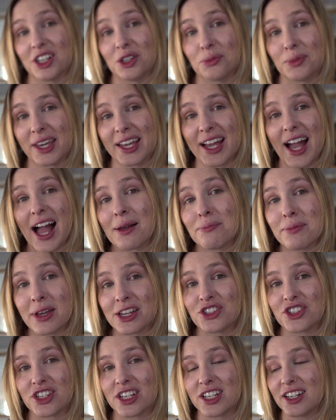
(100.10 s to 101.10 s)
filming, I
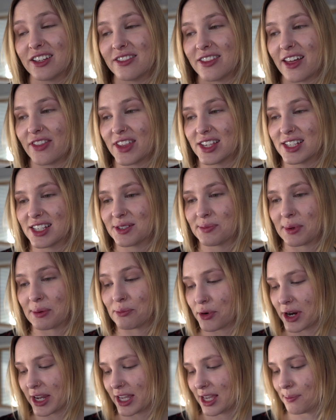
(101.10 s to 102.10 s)
mentioned that this has
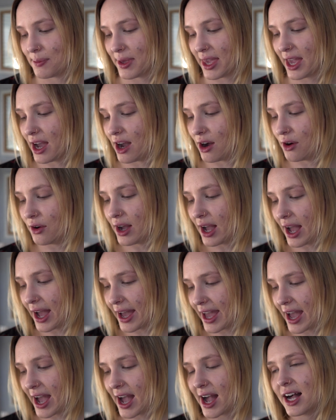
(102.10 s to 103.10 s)
been breaking me out.
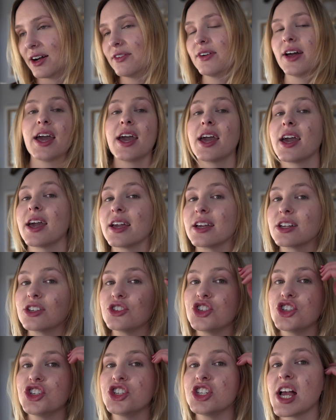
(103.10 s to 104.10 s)
I have a
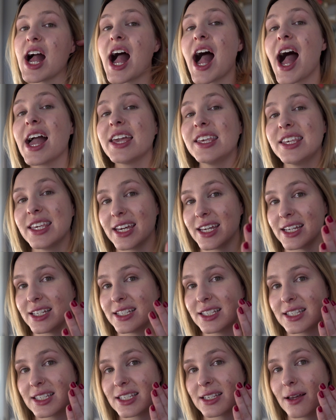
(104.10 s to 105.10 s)

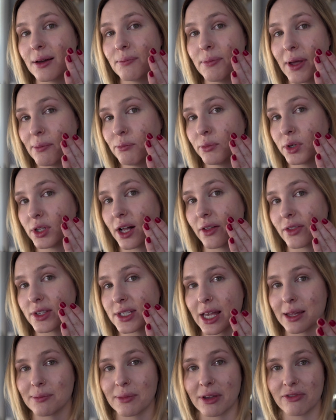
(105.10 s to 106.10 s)
giant pimple on the
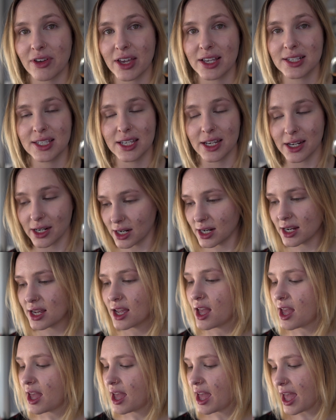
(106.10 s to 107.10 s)
side of my face here,
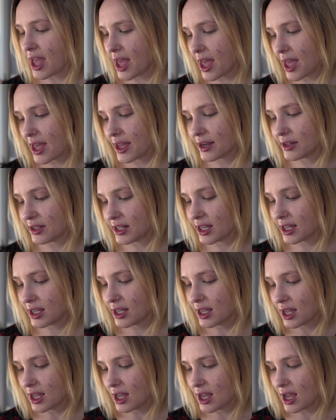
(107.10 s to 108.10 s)
and
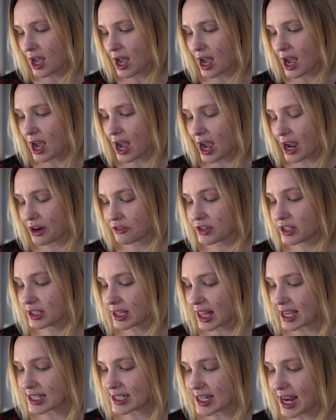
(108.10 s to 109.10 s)
I
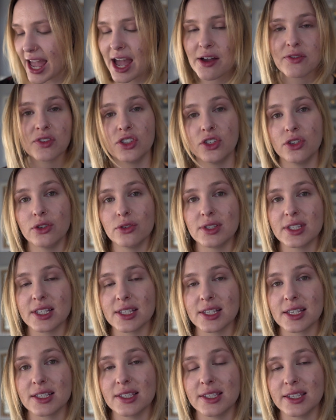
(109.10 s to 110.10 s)
realized I haven't used
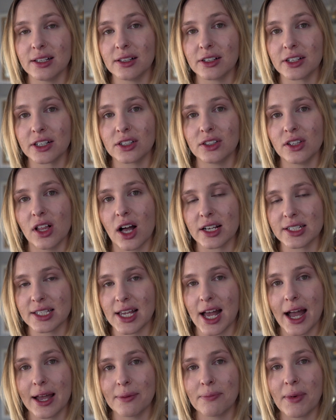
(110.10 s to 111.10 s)
this concealer in a long
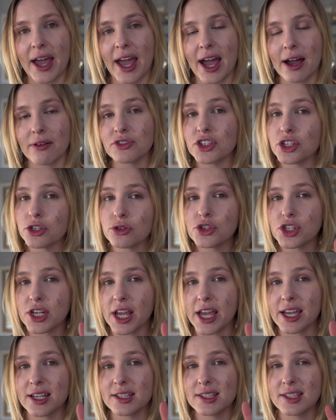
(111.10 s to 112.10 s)
time. I have 2
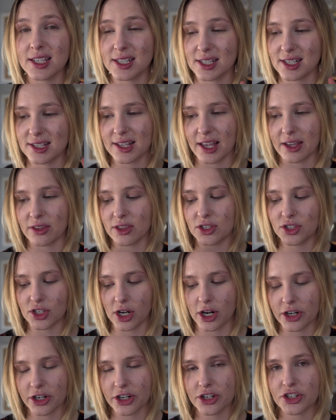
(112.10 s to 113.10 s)
shades. This is like the
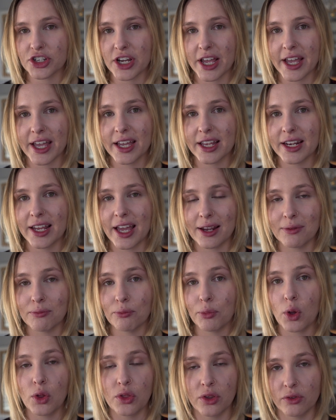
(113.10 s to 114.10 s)
darker shade,
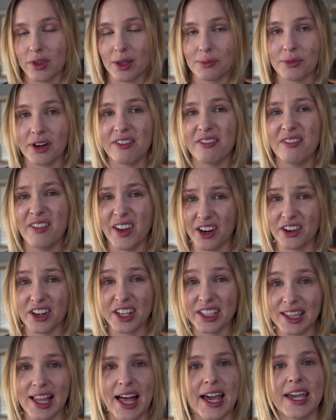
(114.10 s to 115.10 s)
and both of them are
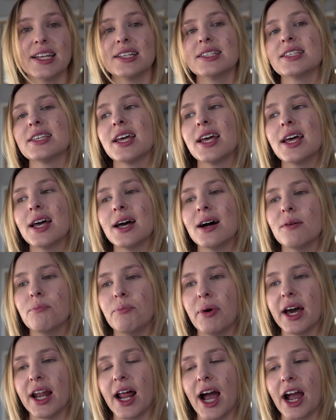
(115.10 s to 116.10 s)
very light.
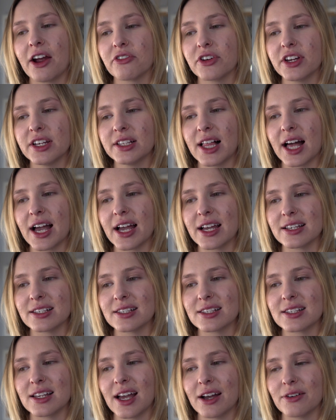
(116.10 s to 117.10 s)
But I
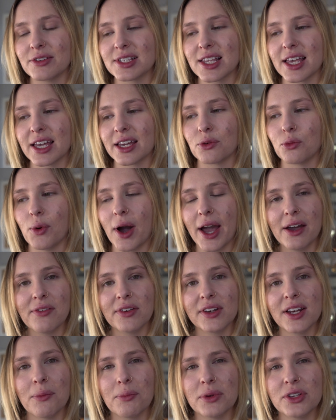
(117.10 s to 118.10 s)
realized, I was like, why
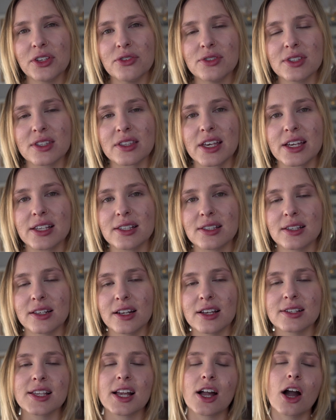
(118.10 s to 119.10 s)
haven't I been using this?
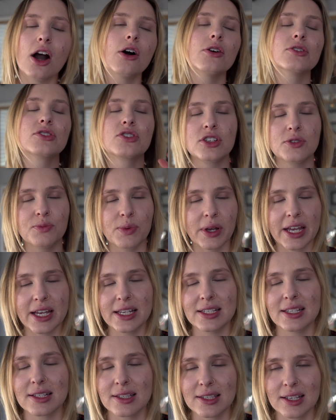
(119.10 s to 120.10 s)
And I was like, oh, it's just
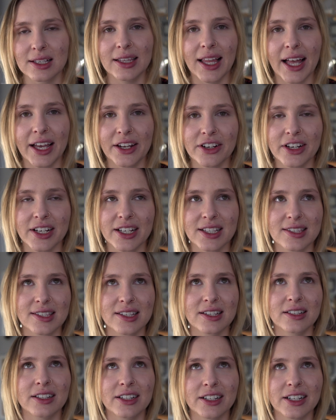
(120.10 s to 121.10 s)
because it's a lighter
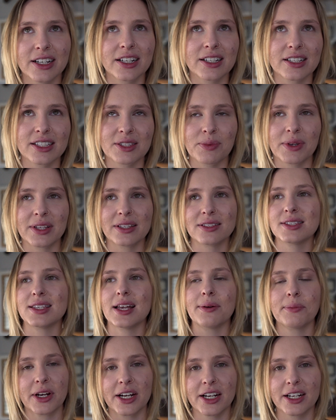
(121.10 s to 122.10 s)
concealer and it's been
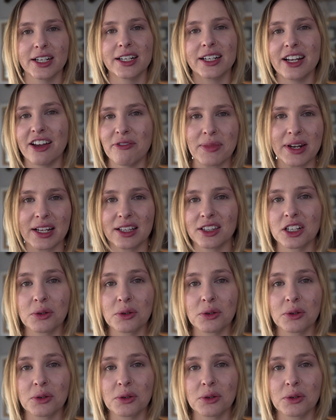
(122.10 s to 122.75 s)
summer and I've been a